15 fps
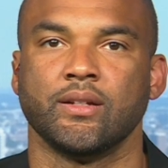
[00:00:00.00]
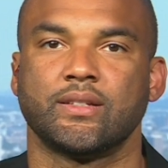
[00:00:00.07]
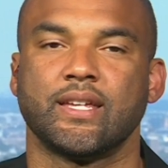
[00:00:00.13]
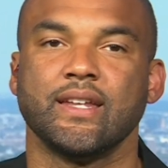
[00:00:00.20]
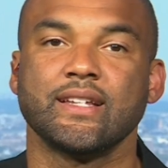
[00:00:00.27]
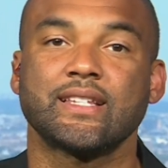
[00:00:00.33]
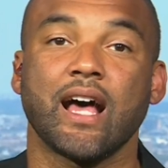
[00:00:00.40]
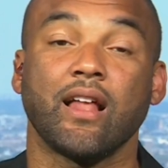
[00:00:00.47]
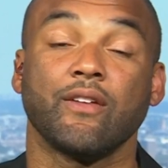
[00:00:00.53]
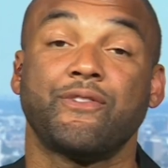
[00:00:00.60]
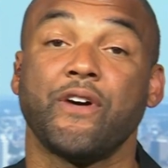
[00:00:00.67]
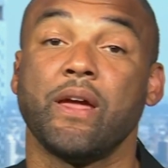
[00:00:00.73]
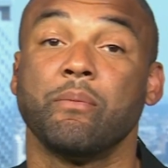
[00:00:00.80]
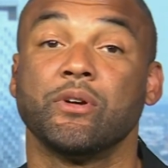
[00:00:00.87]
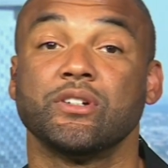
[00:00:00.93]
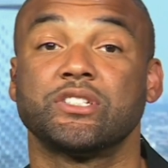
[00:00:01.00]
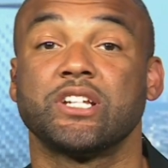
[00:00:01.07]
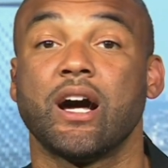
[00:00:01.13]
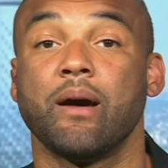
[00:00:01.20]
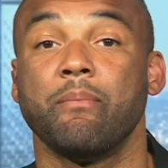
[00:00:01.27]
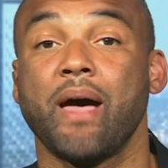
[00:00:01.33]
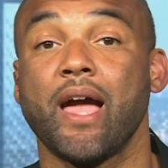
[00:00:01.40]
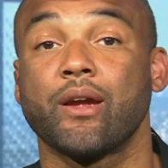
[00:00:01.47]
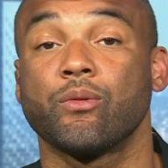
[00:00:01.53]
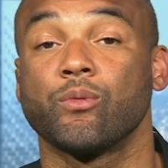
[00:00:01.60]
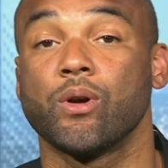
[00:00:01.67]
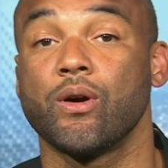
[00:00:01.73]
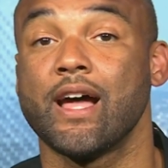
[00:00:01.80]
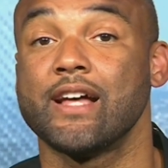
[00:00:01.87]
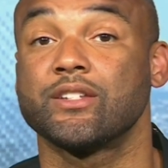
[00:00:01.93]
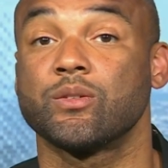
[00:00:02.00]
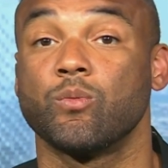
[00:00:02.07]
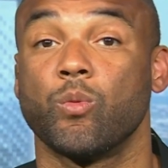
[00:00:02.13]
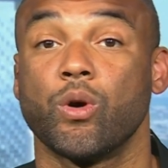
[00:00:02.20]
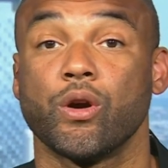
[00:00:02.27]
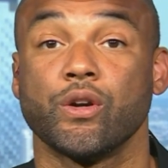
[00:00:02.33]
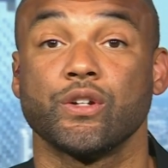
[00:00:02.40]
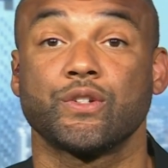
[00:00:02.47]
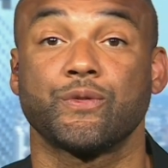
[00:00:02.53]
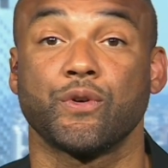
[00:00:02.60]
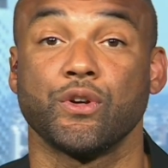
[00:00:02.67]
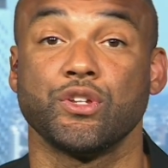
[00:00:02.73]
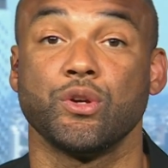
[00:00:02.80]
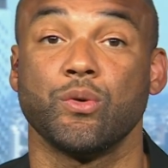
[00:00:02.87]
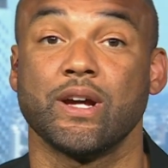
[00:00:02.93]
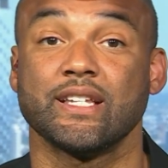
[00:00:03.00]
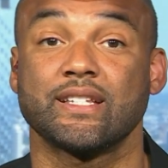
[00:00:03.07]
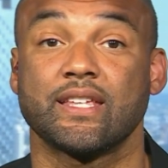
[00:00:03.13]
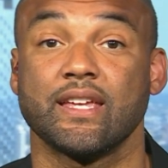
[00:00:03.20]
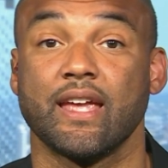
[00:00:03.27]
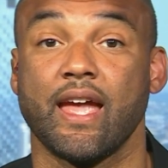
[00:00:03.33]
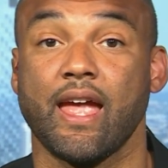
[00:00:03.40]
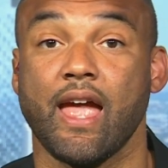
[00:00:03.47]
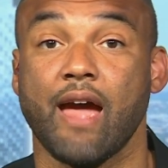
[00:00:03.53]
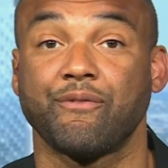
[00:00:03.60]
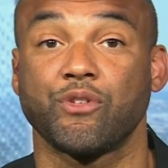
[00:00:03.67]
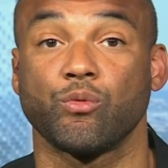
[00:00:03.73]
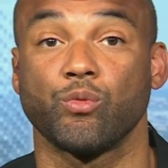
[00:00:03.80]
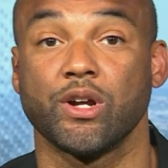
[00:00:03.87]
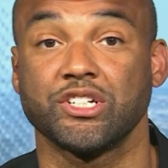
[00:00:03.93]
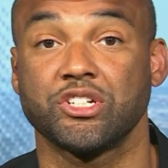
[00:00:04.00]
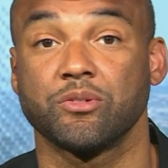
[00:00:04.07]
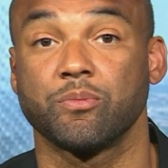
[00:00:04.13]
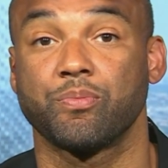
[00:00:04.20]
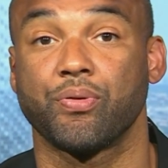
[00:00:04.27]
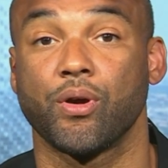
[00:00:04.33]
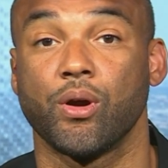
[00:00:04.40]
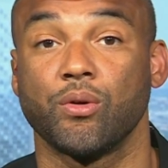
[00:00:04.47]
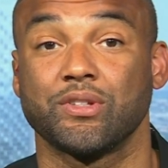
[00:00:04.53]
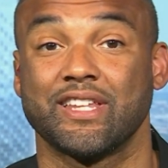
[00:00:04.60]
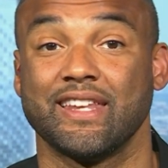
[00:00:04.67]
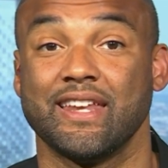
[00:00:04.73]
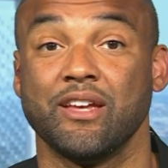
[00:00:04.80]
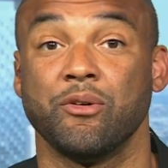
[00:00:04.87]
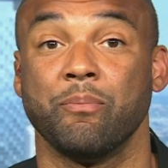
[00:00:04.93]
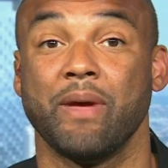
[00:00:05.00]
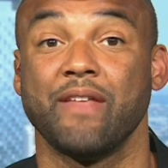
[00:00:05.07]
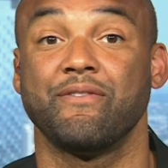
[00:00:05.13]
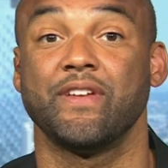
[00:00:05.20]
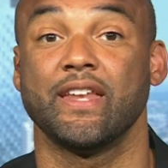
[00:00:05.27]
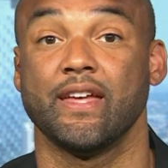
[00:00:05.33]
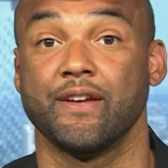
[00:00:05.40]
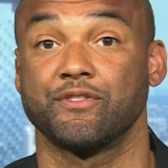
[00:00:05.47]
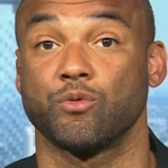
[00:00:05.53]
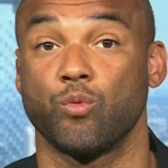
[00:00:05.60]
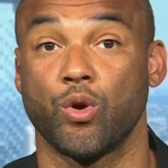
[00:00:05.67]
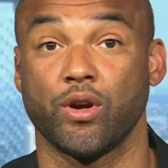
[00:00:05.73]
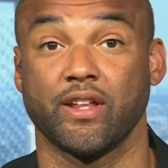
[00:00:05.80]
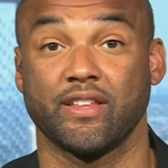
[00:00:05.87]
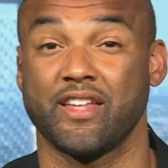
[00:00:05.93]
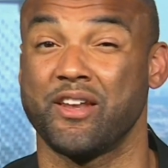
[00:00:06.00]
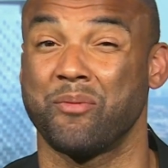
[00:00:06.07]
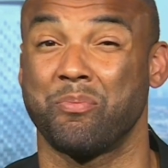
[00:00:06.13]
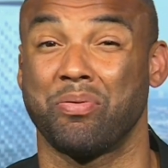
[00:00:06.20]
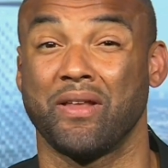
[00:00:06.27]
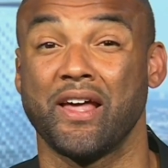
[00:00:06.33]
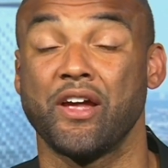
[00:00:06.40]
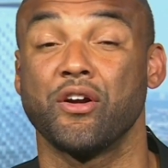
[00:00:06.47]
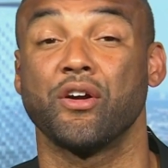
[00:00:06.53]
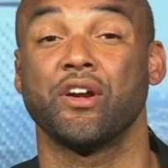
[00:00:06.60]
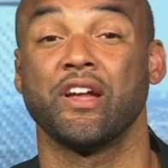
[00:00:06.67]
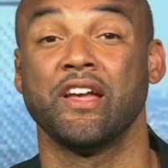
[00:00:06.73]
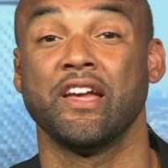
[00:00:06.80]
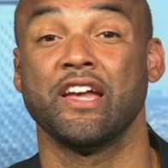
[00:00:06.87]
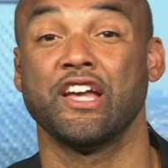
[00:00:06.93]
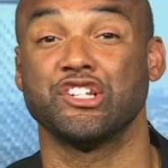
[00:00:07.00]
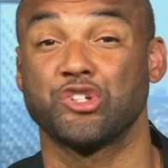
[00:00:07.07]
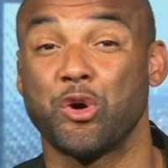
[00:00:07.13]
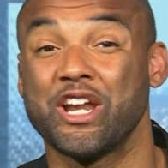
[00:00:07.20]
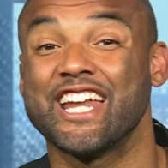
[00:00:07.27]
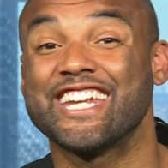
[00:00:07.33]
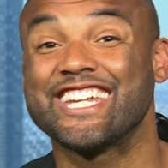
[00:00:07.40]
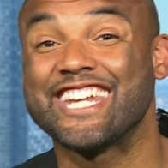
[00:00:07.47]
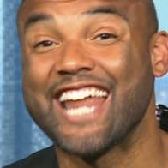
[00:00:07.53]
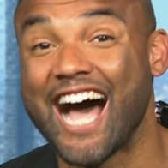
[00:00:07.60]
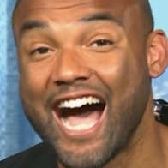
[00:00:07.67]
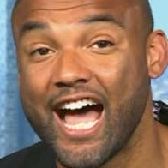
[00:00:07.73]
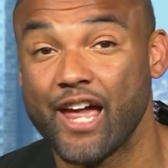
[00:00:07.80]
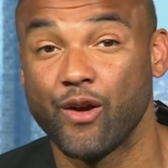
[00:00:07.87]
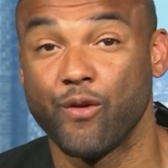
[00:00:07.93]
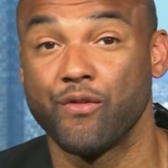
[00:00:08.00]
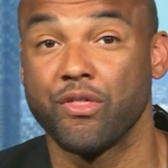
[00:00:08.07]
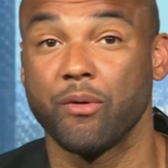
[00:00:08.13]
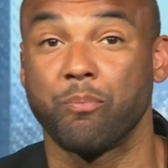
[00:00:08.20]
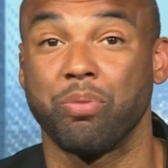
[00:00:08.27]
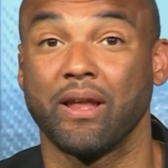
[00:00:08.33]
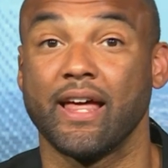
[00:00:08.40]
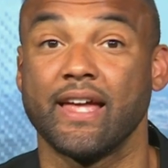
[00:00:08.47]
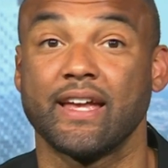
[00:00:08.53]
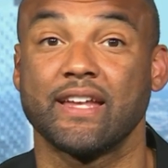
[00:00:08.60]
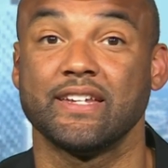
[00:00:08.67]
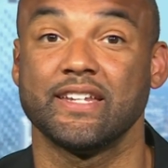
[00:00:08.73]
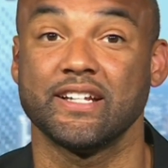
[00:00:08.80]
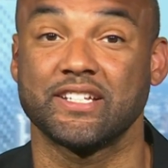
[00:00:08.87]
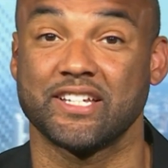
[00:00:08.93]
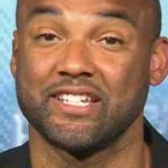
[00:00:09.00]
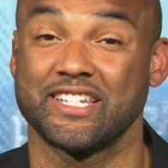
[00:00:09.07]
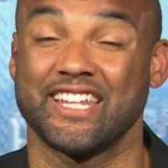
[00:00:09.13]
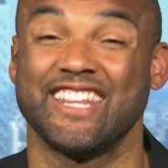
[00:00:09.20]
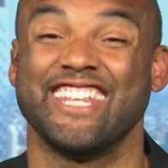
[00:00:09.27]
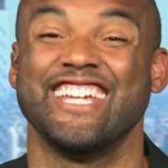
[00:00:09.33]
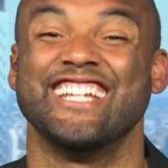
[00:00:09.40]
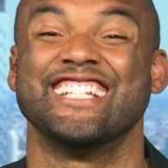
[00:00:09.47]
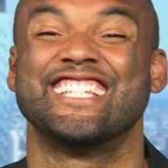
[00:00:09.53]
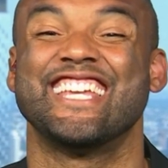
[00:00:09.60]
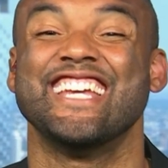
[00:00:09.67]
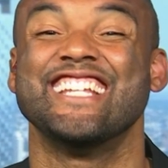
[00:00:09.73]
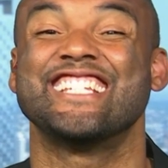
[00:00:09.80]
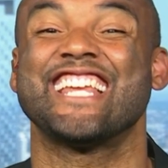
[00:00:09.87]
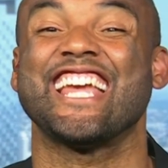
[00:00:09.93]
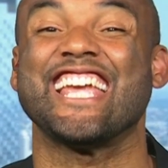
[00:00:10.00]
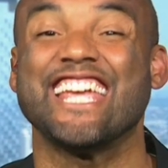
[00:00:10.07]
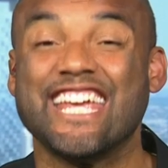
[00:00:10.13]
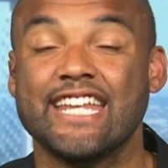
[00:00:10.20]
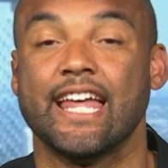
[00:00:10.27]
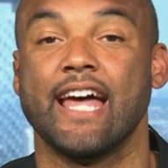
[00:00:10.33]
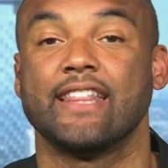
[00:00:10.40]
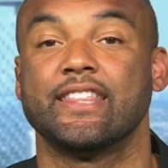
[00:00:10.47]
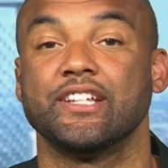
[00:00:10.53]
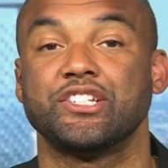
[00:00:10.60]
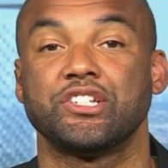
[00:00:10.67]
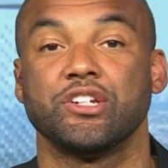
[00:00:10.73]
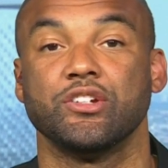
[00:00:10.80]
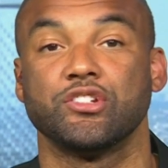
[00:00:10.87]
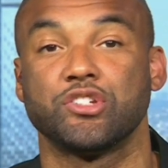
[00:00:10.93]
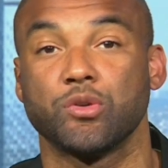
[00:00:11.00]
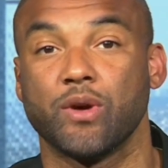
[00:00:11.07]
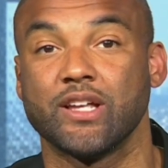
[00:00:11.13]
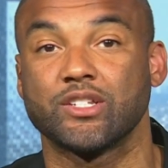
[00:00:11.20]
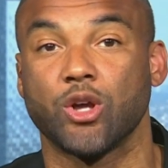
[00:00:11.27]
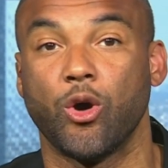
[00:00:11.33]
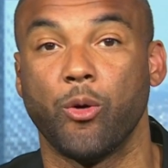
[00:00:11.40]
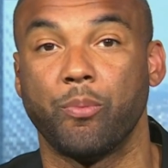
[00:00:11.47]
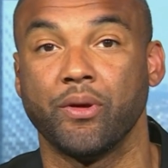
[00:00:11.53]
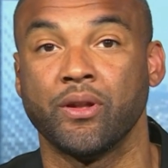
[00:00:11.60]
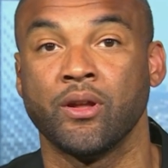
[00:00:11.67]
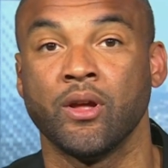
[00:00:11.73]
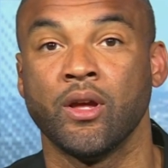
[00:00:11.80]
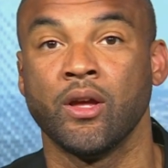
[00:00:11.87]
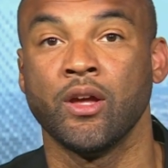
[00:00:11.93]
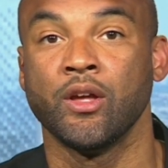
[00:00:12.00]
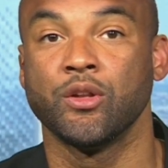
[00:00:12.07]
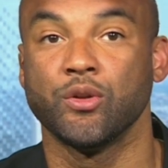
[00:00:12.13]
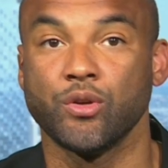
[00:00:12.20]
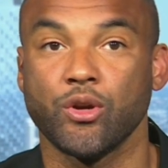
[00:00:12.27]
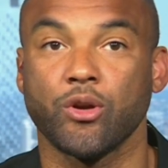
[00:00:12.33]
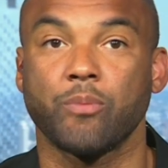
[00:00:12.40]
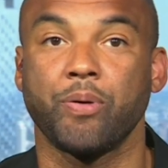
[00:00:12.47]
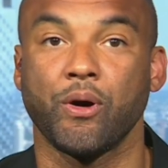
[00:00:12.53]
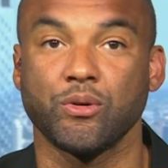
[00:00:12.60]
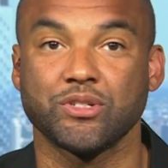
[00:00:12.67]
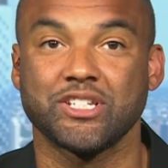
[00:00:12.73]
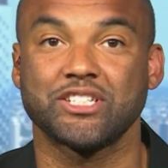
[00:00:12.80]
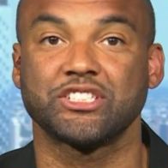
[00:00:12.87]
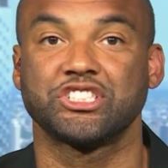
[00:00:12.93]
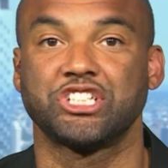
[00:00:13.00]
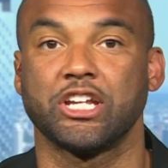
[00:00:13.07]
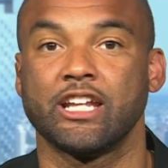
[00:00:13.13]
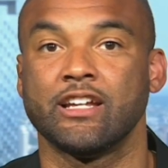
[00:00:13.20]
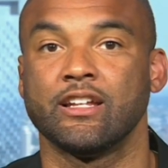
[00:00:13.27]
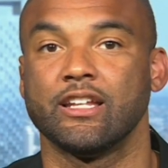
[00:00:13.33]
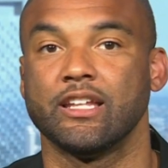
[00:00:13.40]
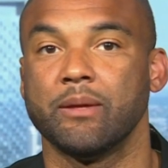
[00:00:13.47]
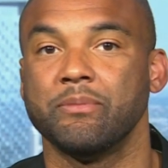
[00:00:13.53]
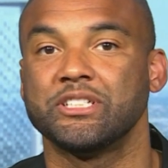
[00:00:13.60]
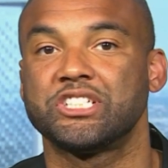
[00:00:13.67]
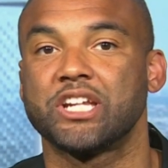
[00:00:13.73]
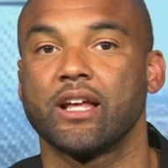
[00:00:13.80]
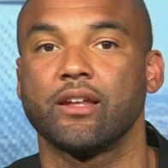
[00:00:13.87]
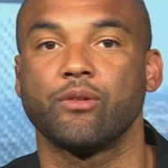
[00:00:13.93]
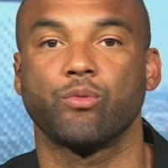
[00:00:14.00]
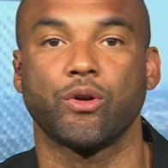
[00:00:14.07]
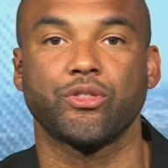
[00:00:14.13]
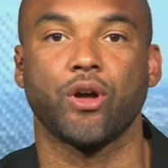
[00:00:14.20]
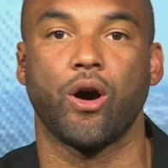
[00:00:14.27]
Tennis Hall of Famer John McEnroe had some words for USTA after Russian pro Daniil Medvedev's warning that a player is going to die over the playing conditions and the intense heat at this year's U.S. Open. New York Post's Jenna Lemoncelli wrote